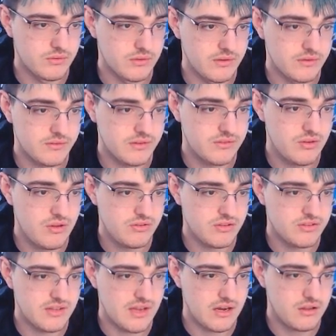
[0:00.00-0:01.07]
let's, let's, use the
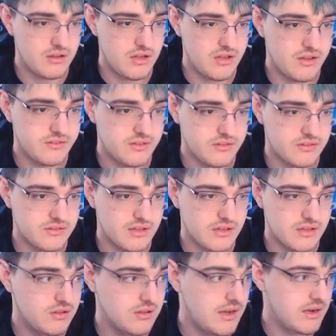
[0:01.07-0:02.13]
Sand Claw, since the Sand
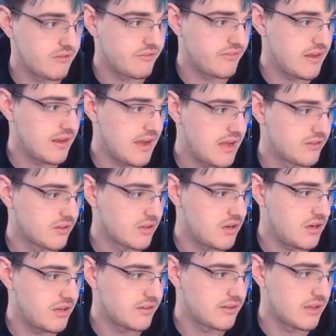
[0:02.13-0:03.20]
I don't think has a
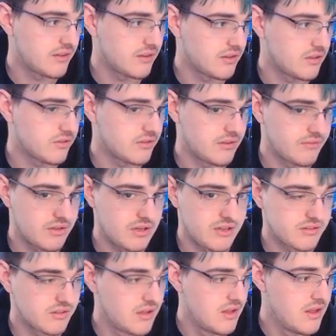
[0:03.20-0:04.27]
cost. Yeah, it costs. doesn't have a cost.